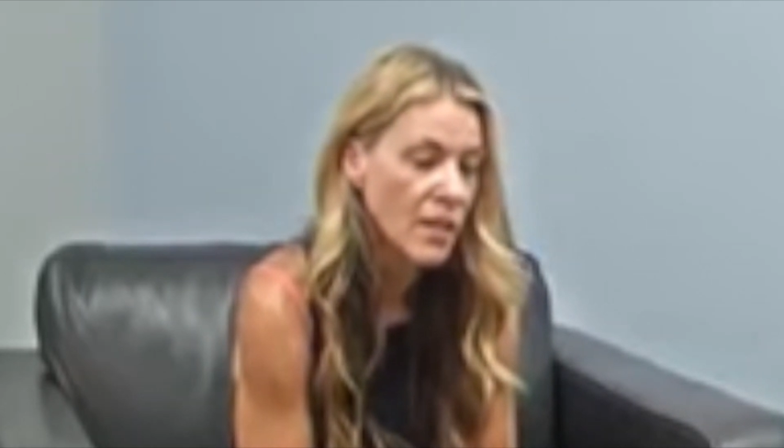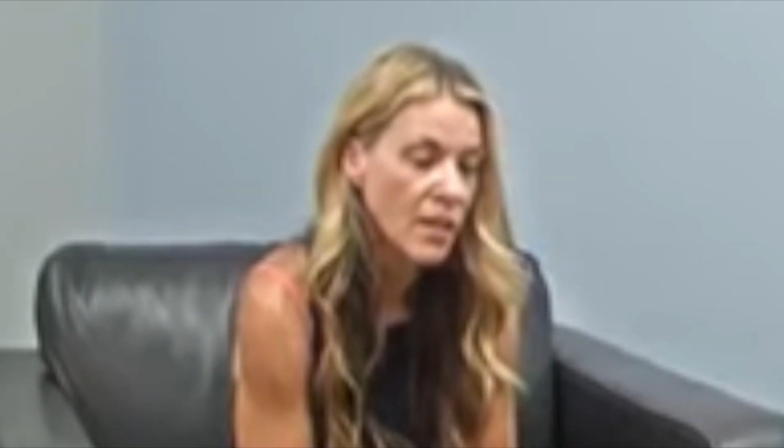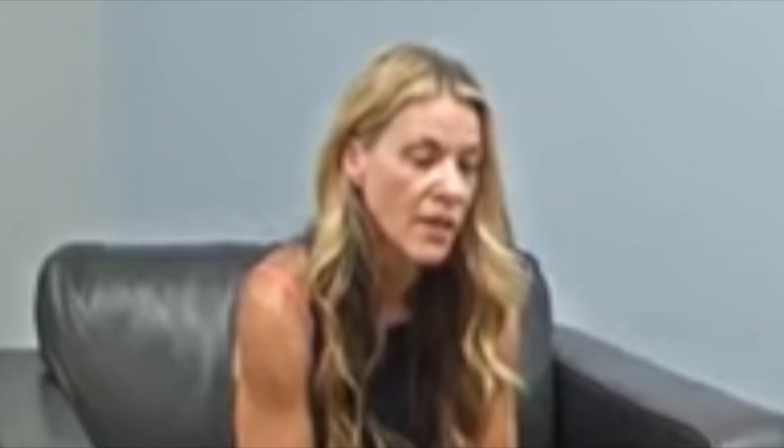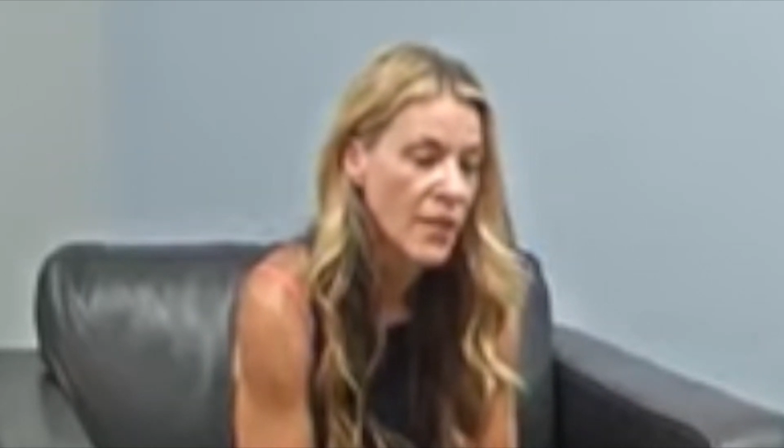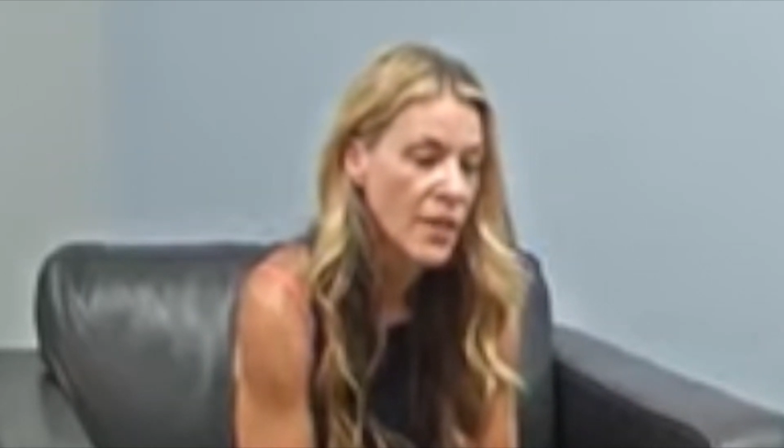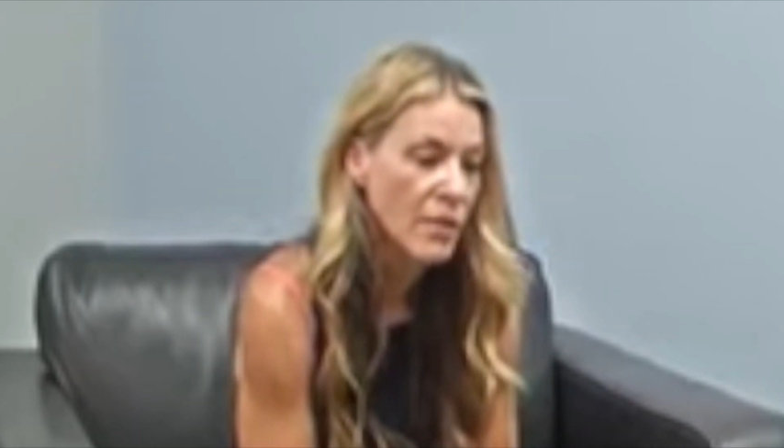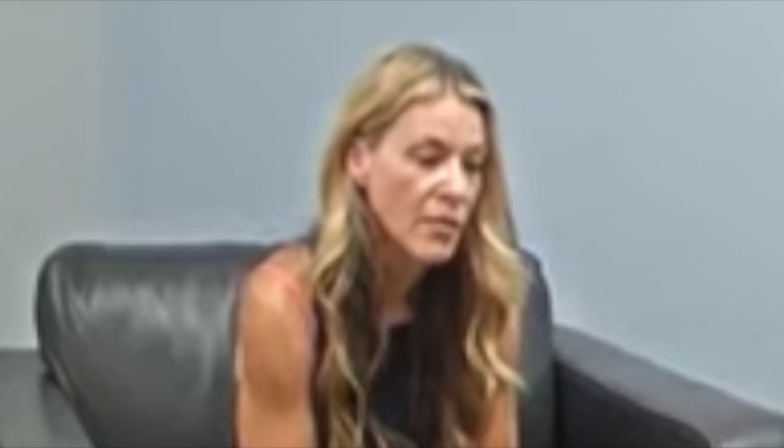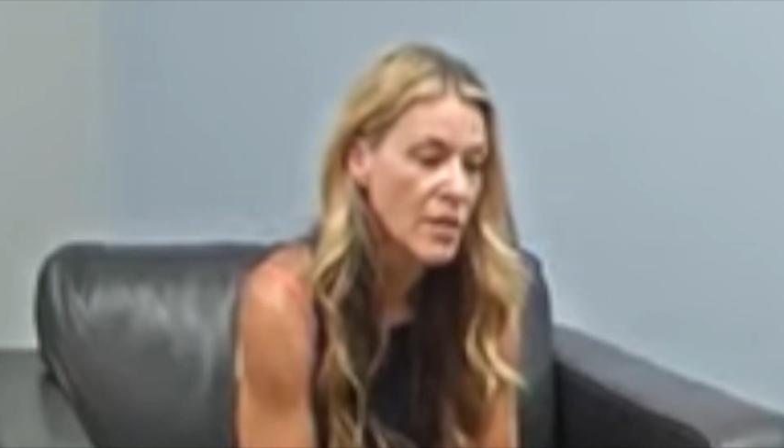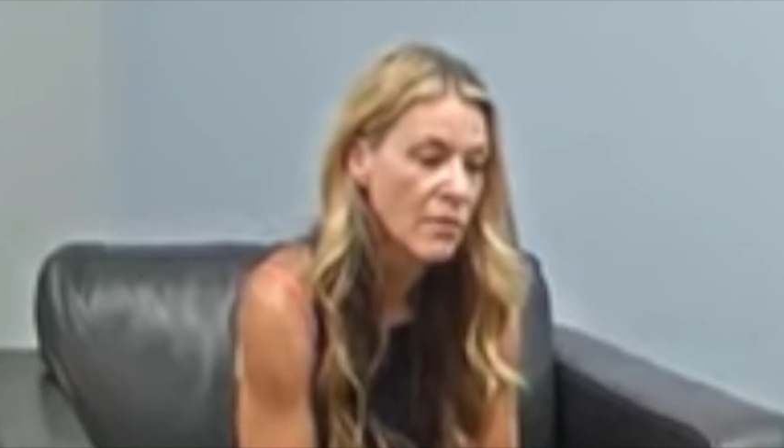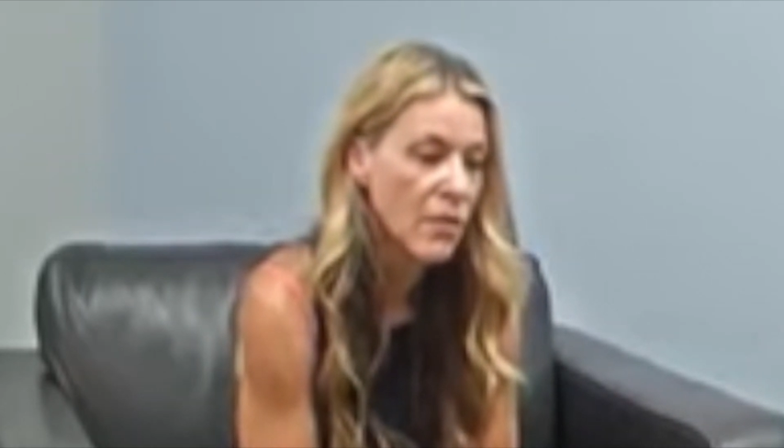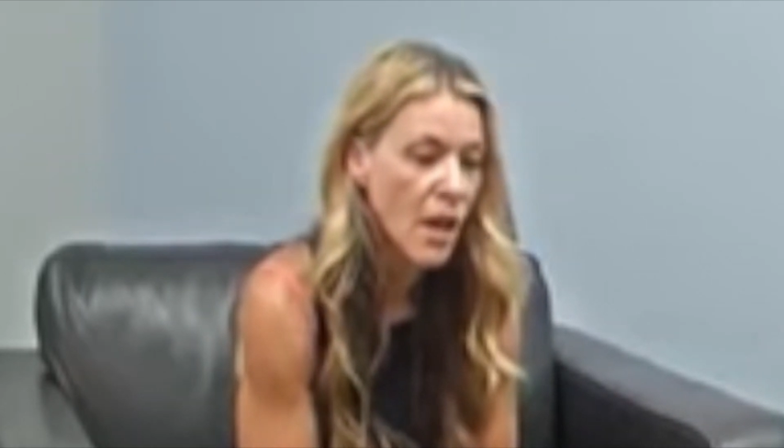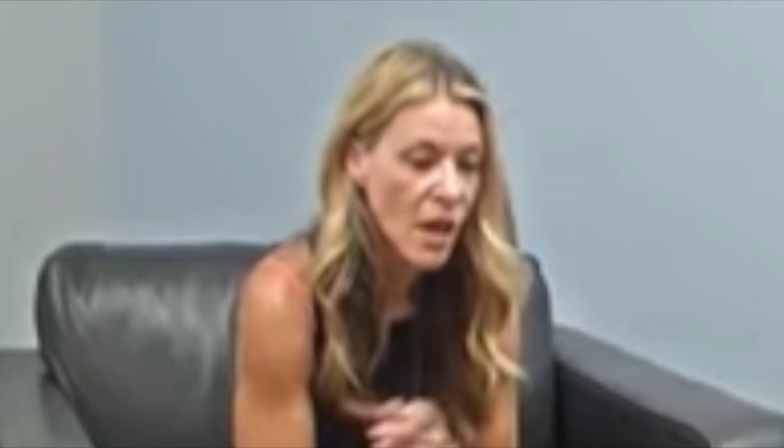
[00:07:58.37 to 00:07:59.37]
And then he was
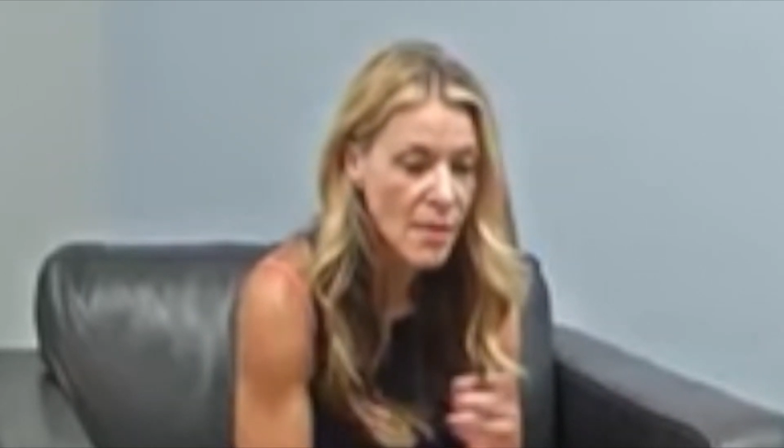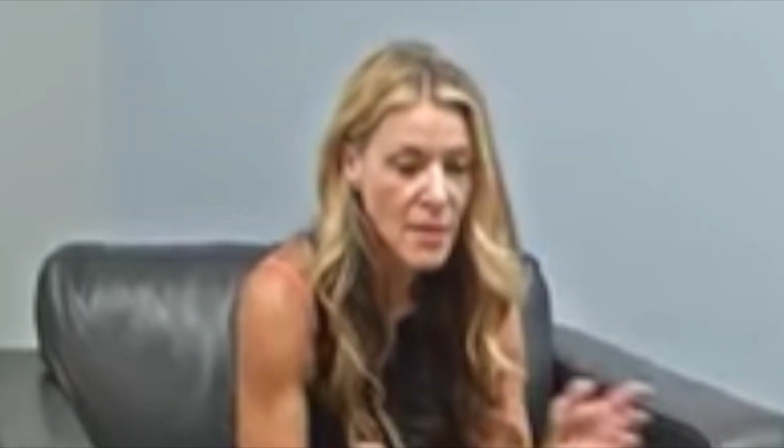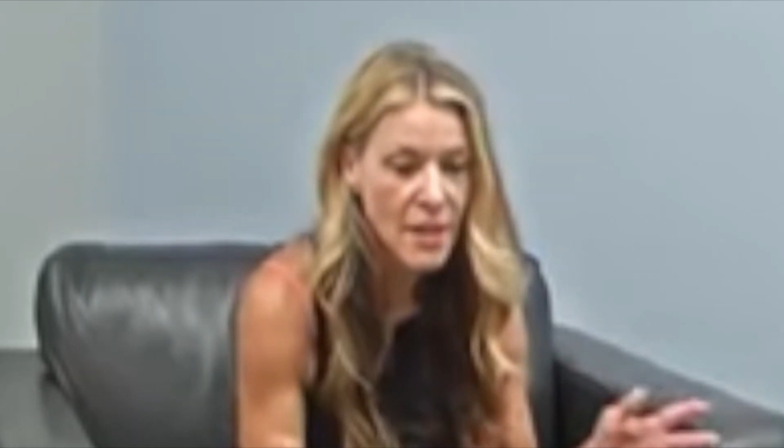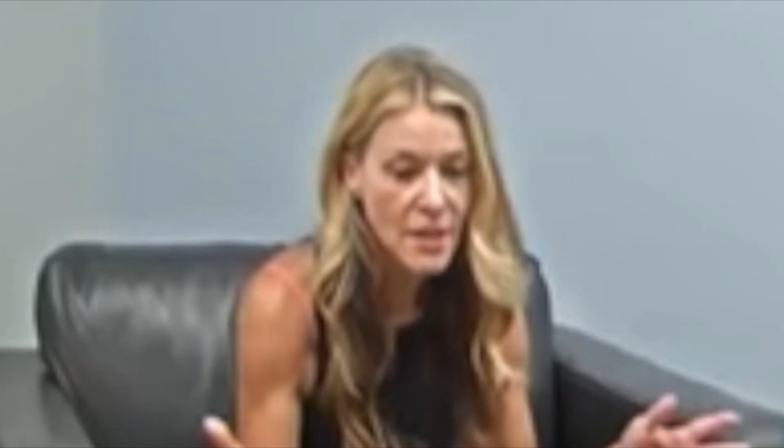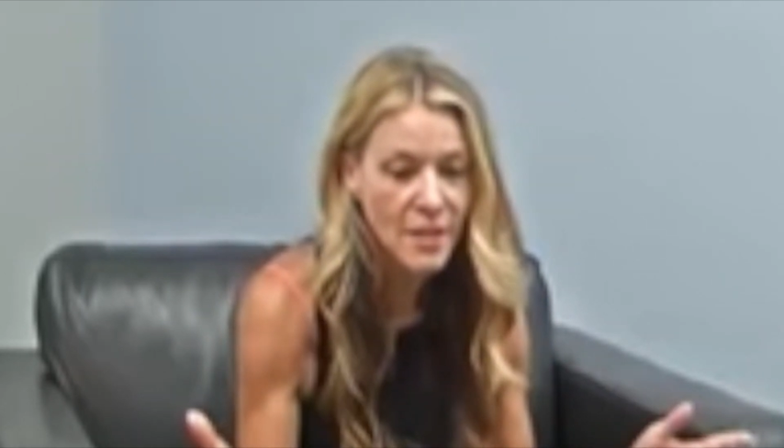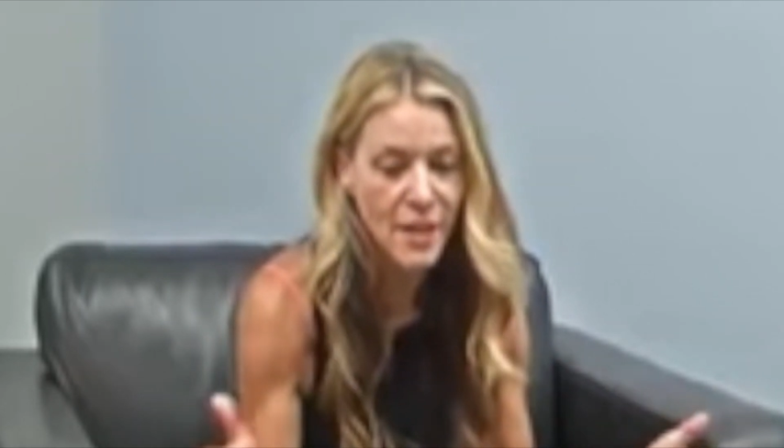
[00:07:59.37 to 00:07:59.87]
like, Mommy, and like